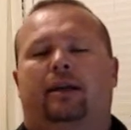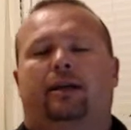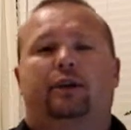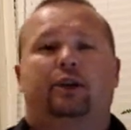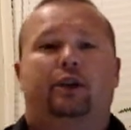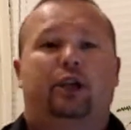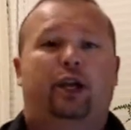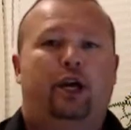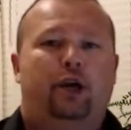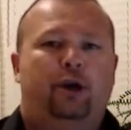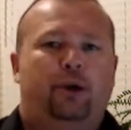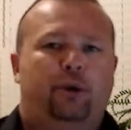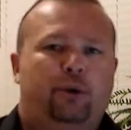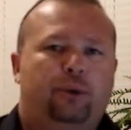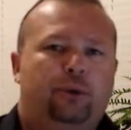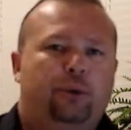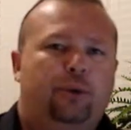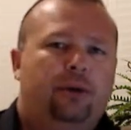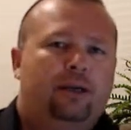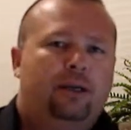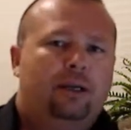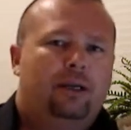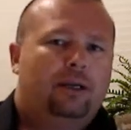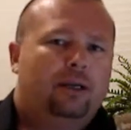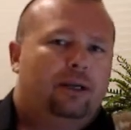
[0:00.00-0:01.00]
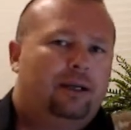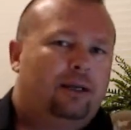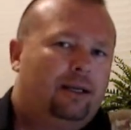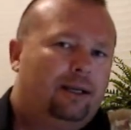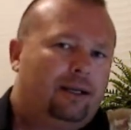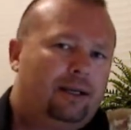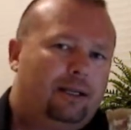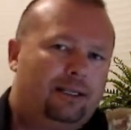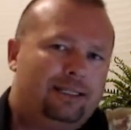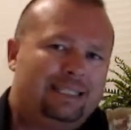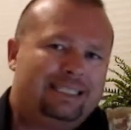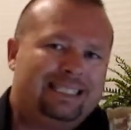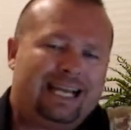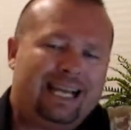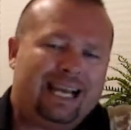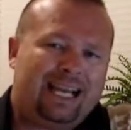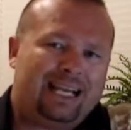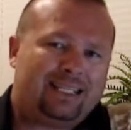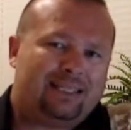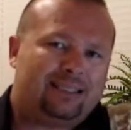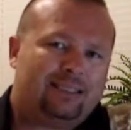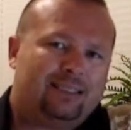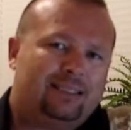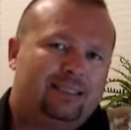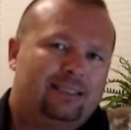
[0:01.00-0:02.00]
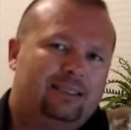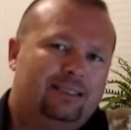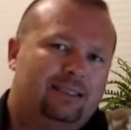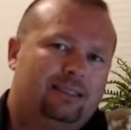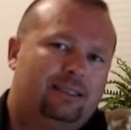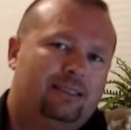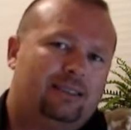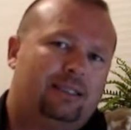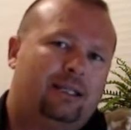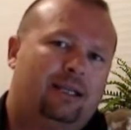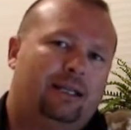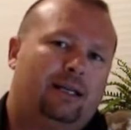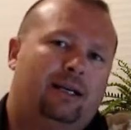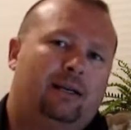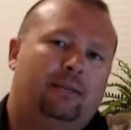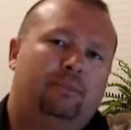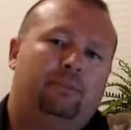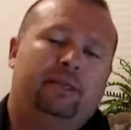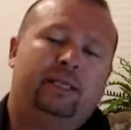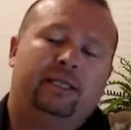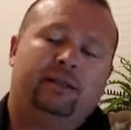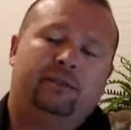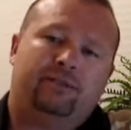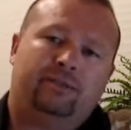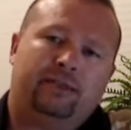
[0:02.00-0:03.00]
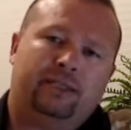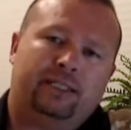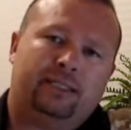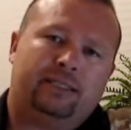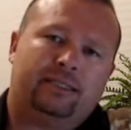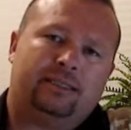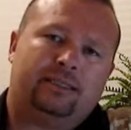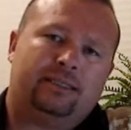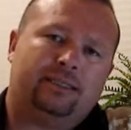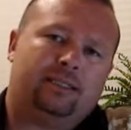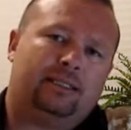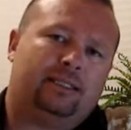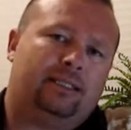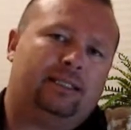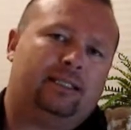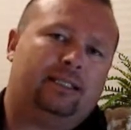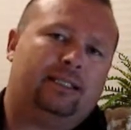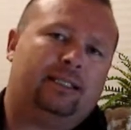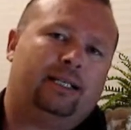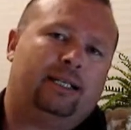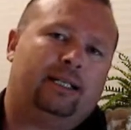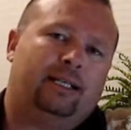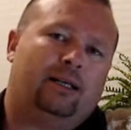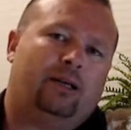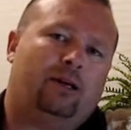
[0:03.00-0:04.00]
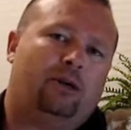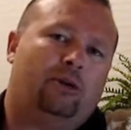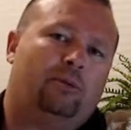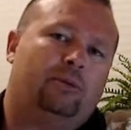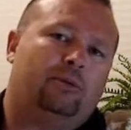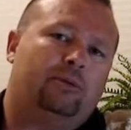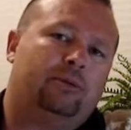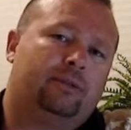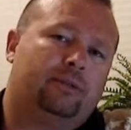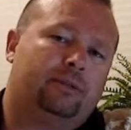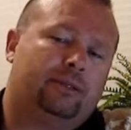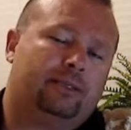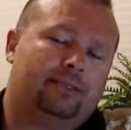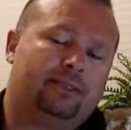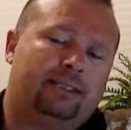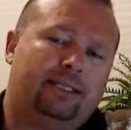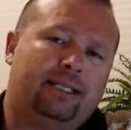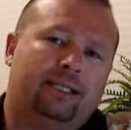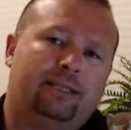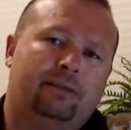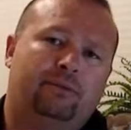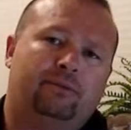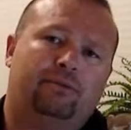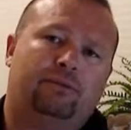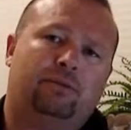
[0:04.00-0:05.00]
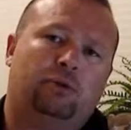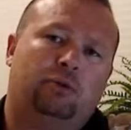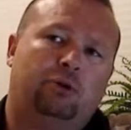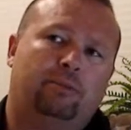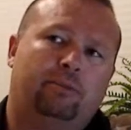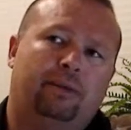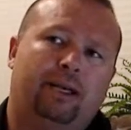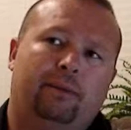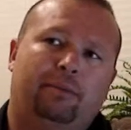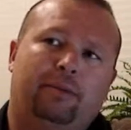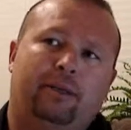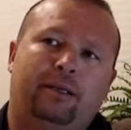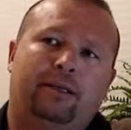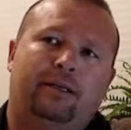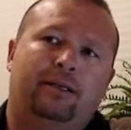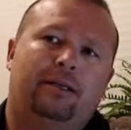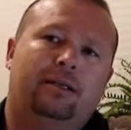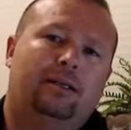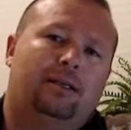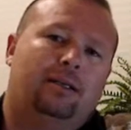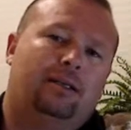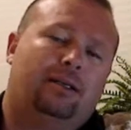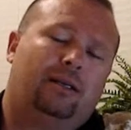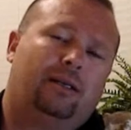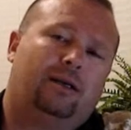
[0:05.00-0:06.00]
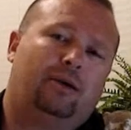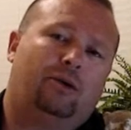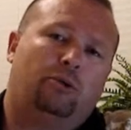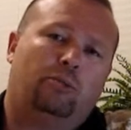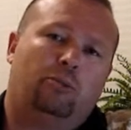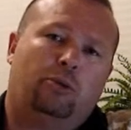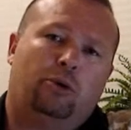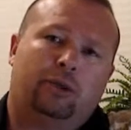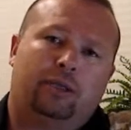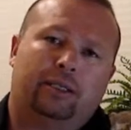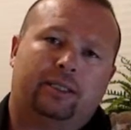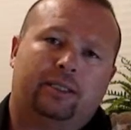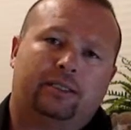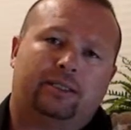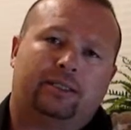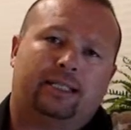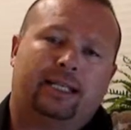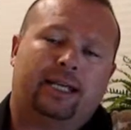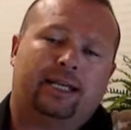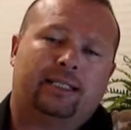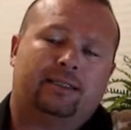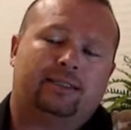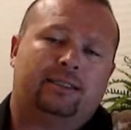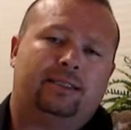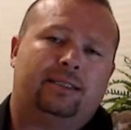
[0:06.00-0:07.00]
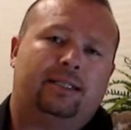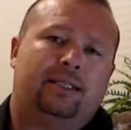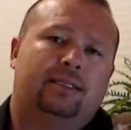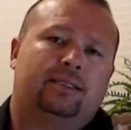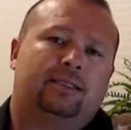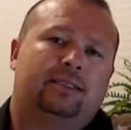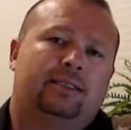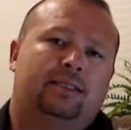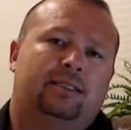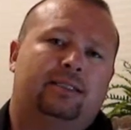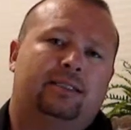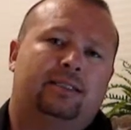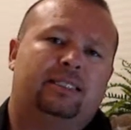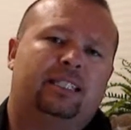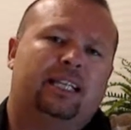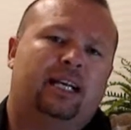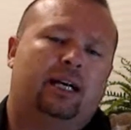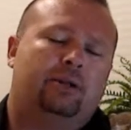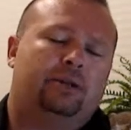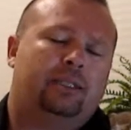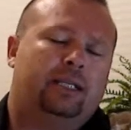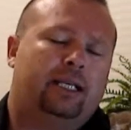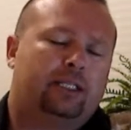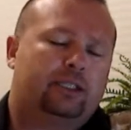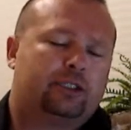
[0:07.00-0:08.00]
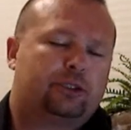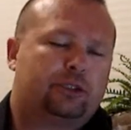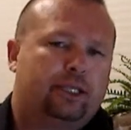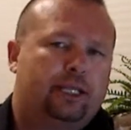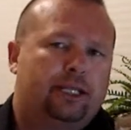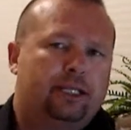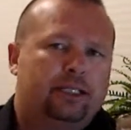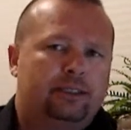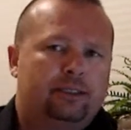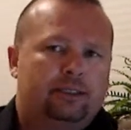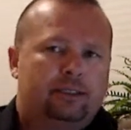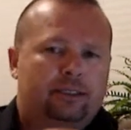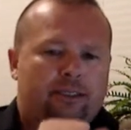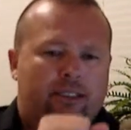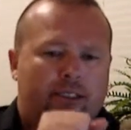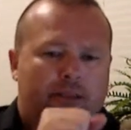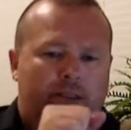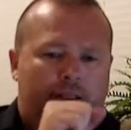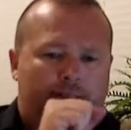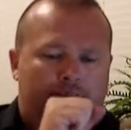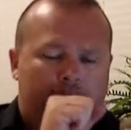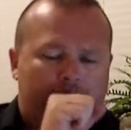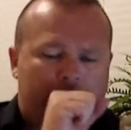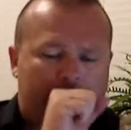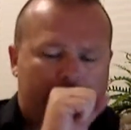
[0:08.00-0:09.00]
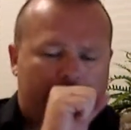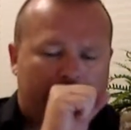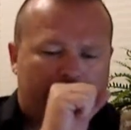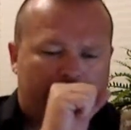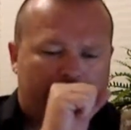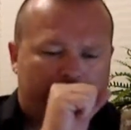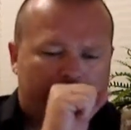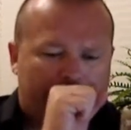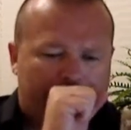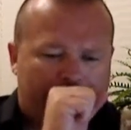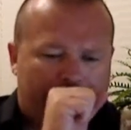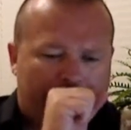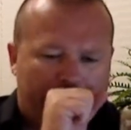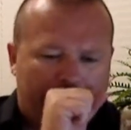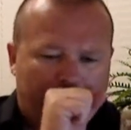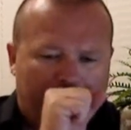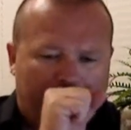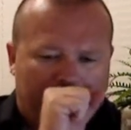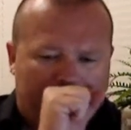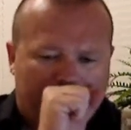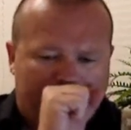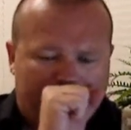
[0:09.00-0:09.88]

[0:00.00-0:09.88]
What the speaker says: no tax benefits at all, save for maybe home mortgage tax deduction, child tax credit, and stuff like that.